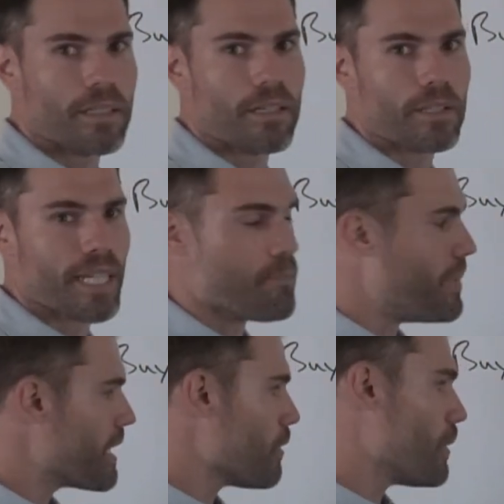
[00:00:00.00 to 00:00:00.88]
Okay,
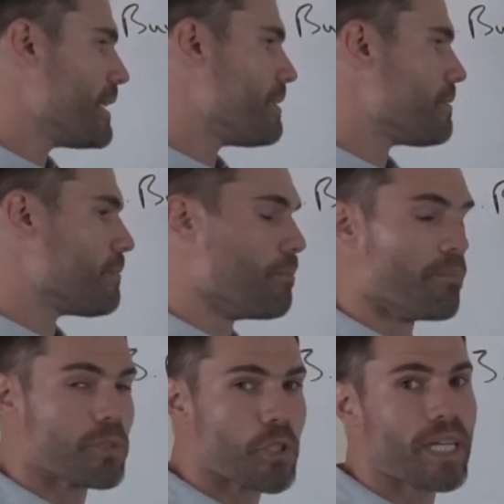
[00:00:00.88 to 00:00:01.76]
Bitcoin
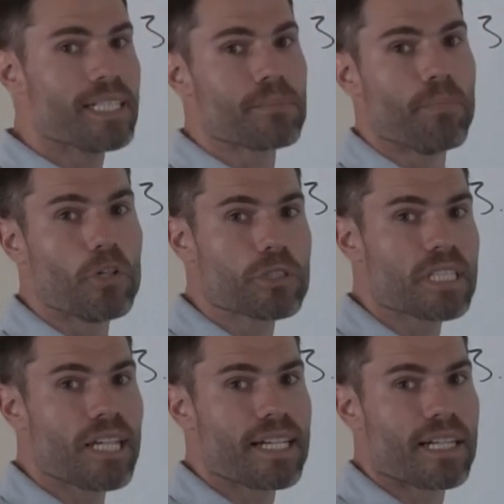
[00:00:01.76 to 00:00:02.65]
trades most
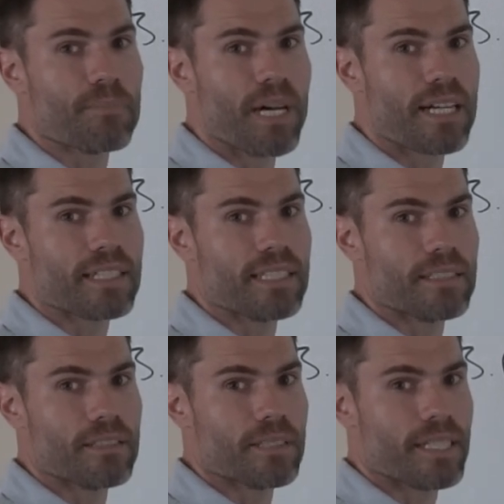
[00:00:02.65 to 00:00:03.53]
like a commodity.
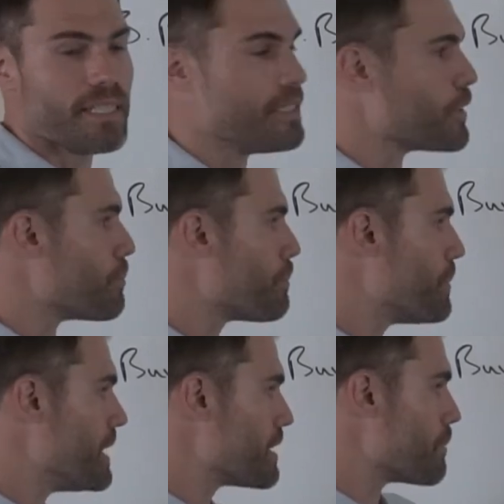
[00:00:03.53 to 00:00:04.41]
Okay, these
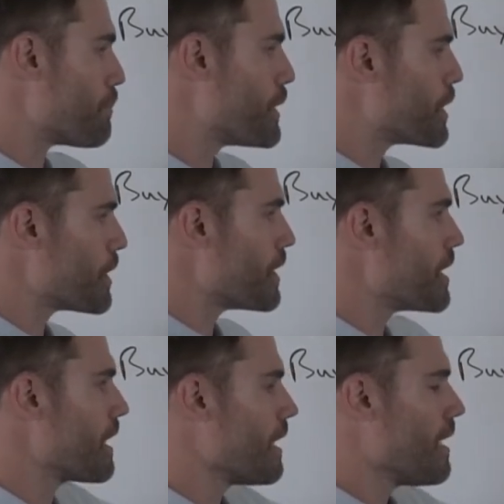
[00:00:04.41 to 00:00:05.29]
are
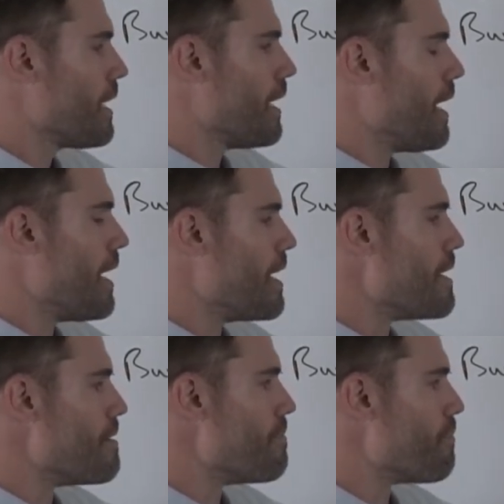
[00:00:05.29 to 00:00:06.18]
pure,
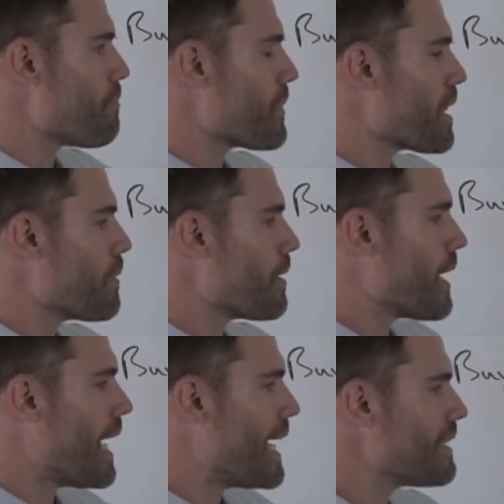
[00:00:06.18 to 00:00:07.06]

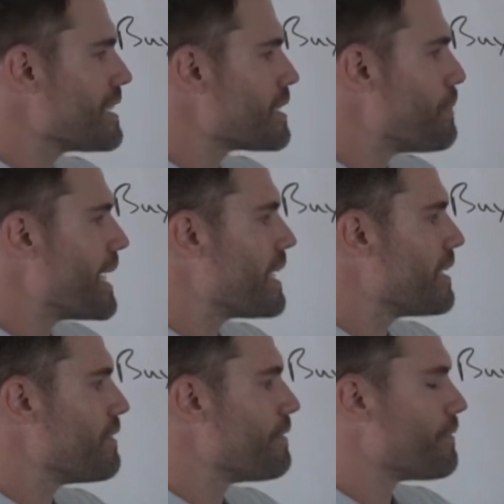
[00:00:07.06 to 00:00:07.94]
highly
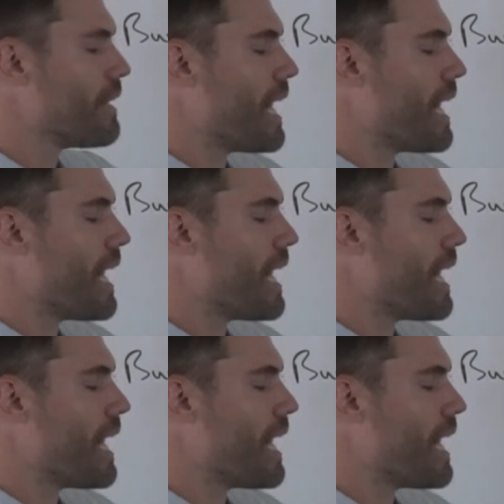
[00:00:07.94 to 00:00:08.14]
speculative